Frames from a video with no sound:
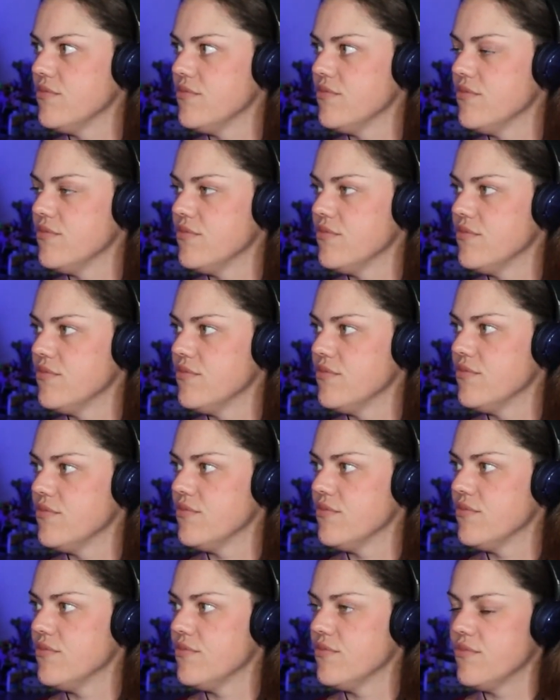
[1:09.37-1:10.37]

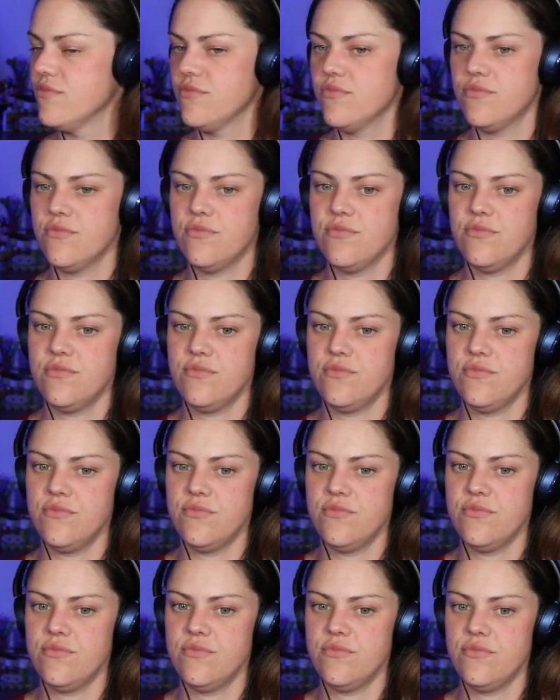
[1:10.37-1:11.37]

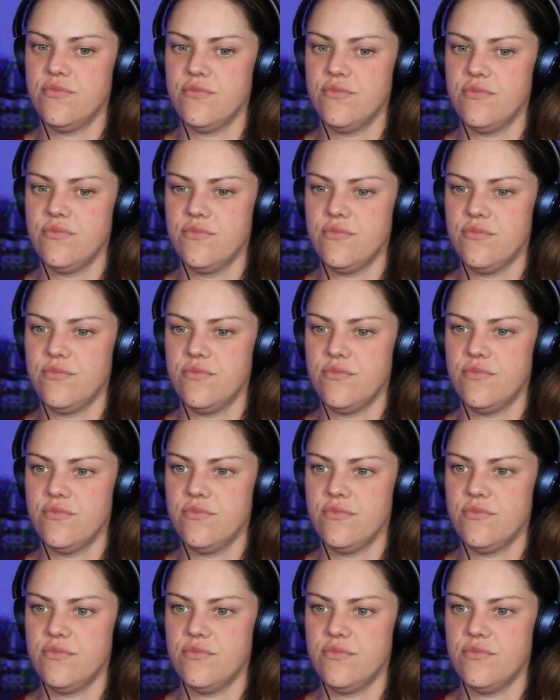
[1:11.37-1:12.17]
(silent)